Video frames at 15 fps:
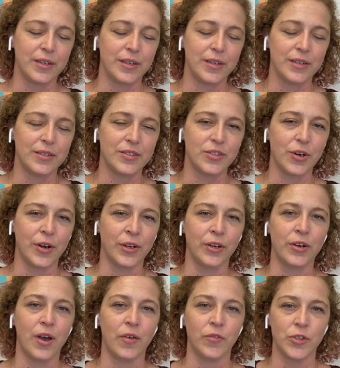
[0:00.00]
starting a
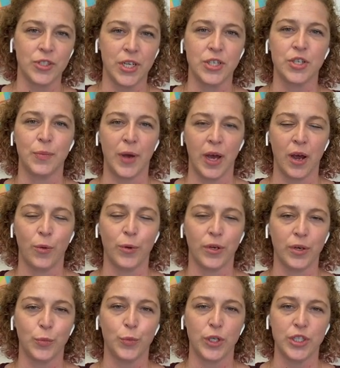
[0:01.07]
conversation about how we're going
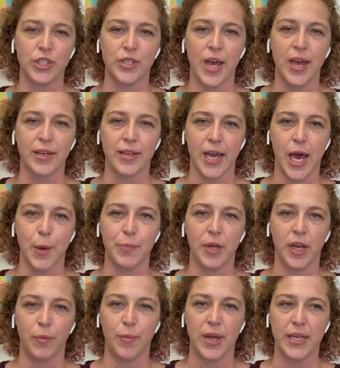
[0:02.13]
to bridge that gap
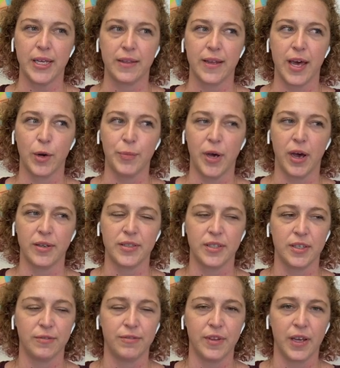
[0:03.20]
and making that a
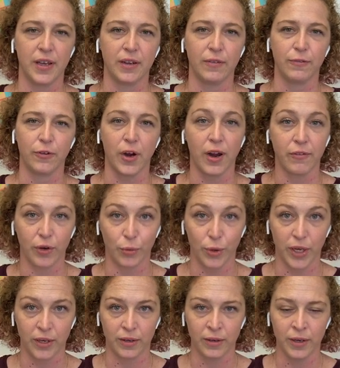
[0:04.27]
positive thing for
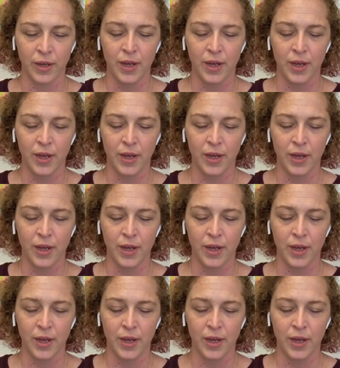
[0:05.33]
everyone.